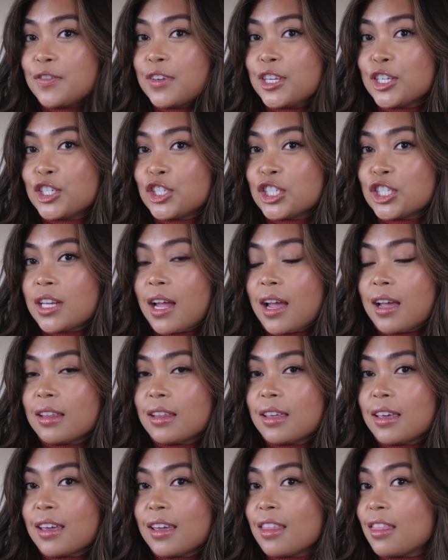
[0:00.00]
finished
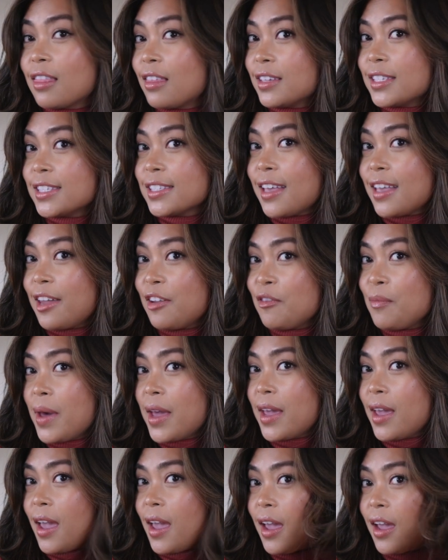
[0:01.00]
styling this side of
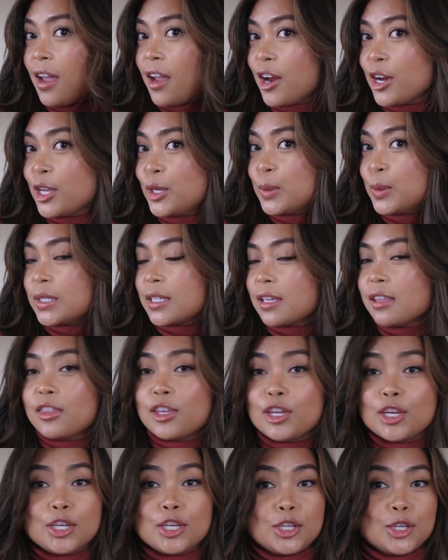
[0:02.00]
my hair using
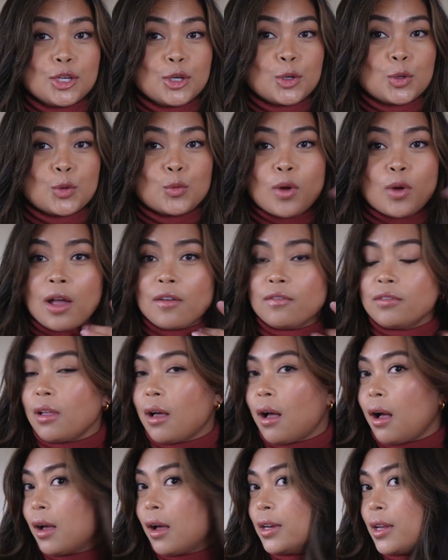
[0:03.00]
the new
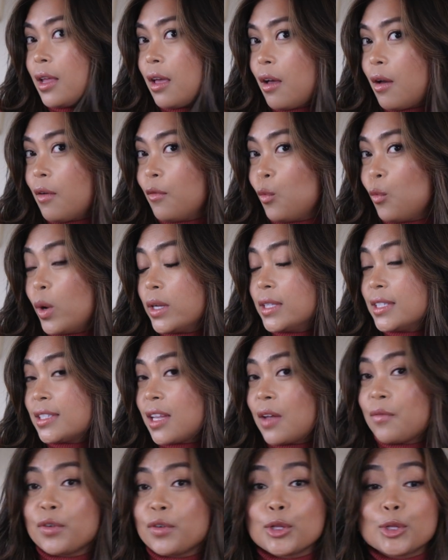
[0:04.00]
Revlon One
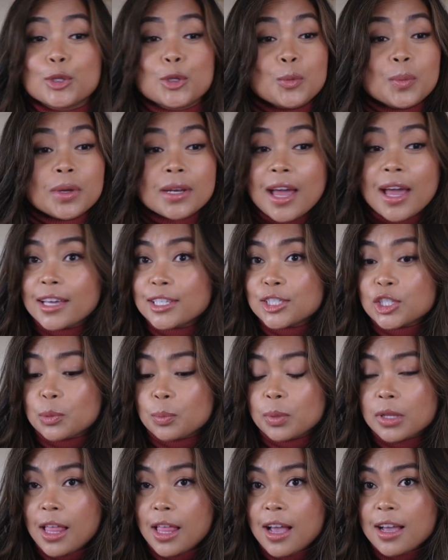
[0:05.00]
Step Volumizer
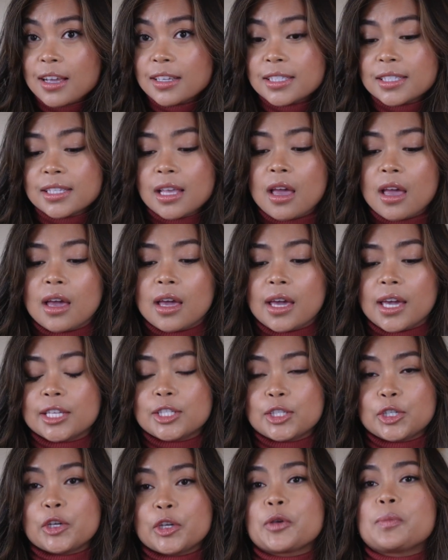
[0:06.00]
Plus. It
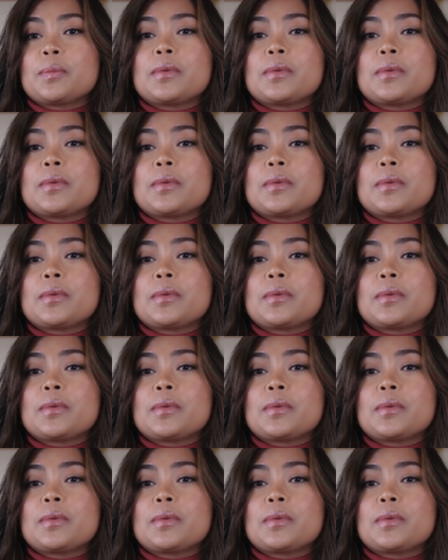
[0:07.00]
took